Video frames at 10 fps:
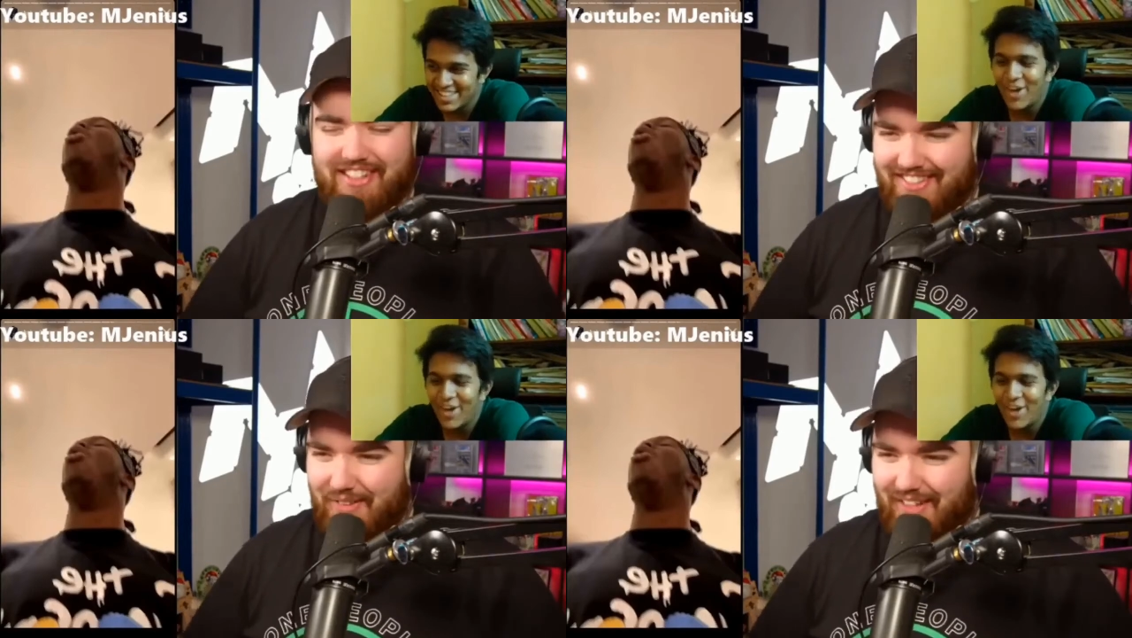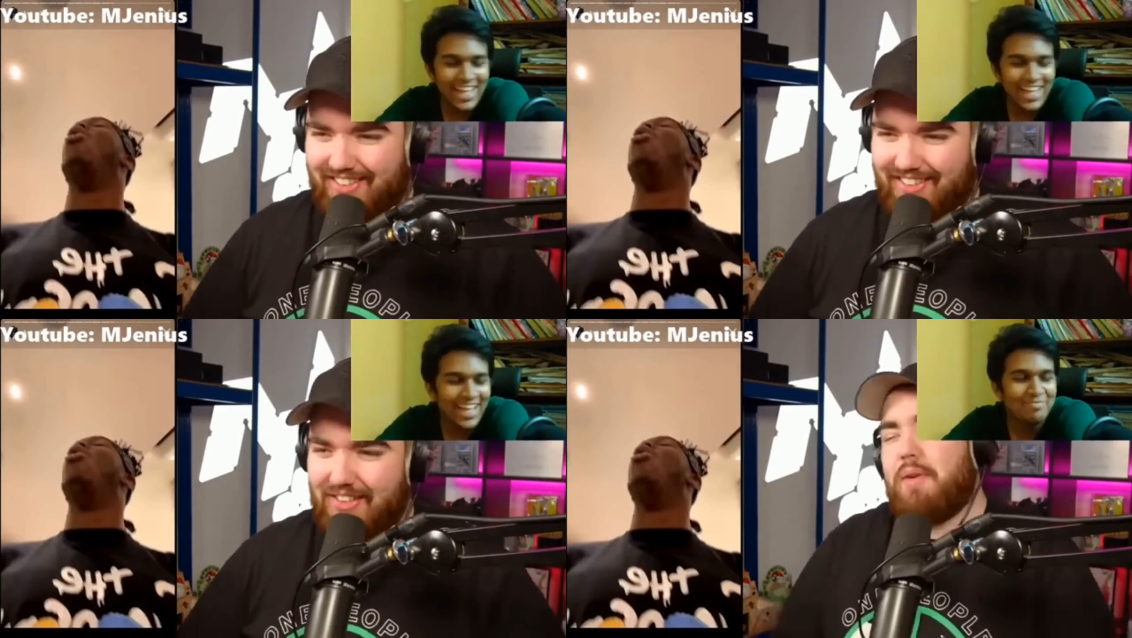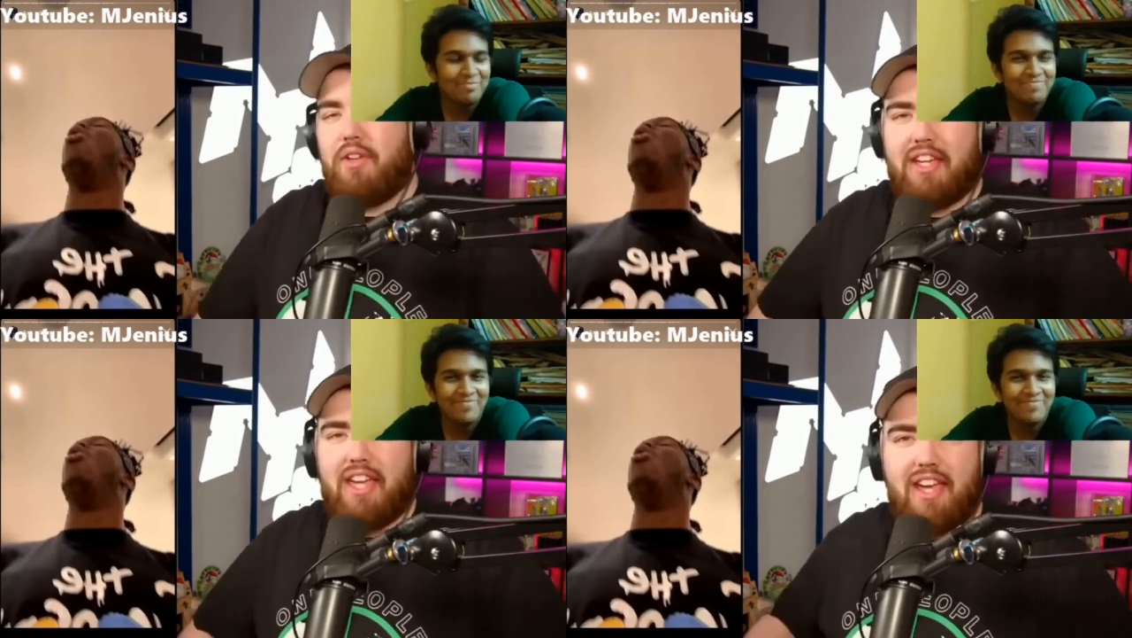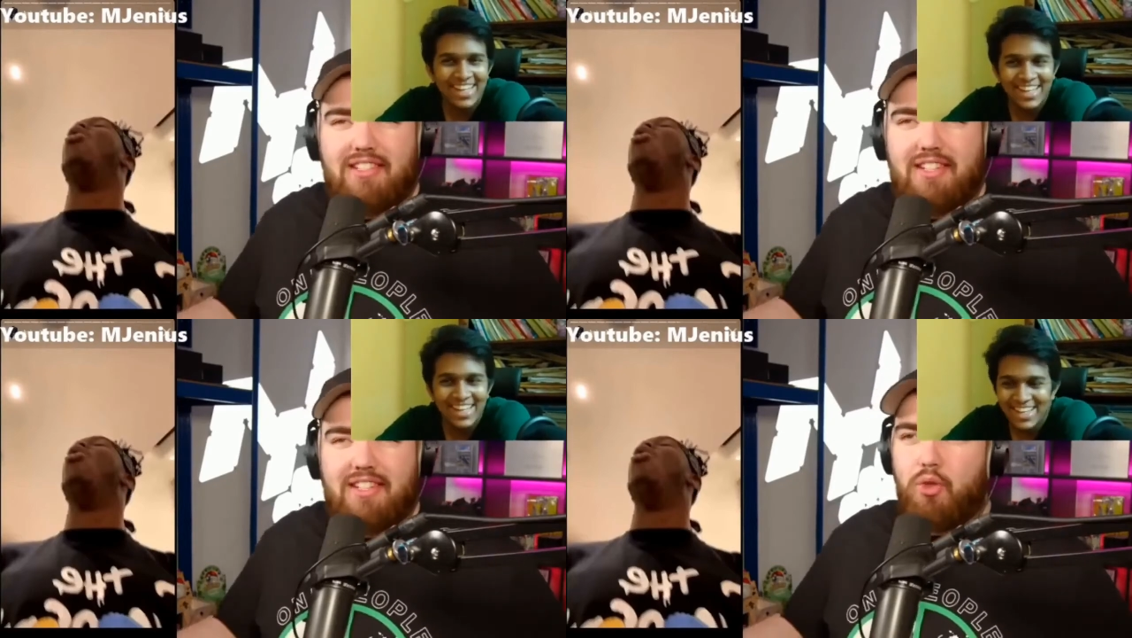Speaker 1: Oh, yeah. Capital. Then we got the K S
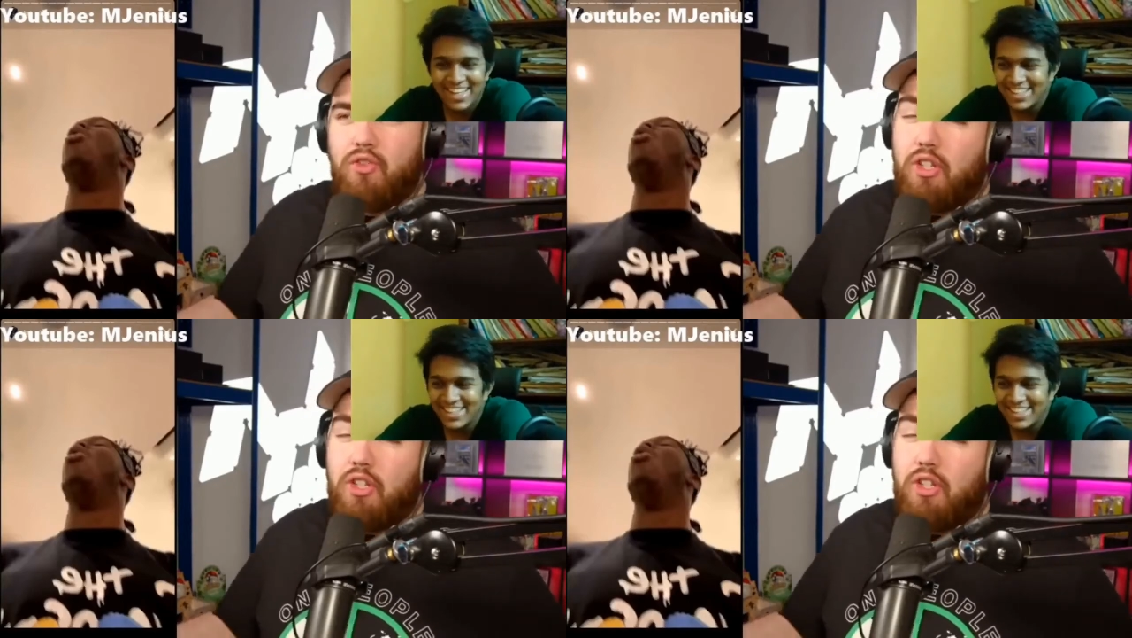I approval.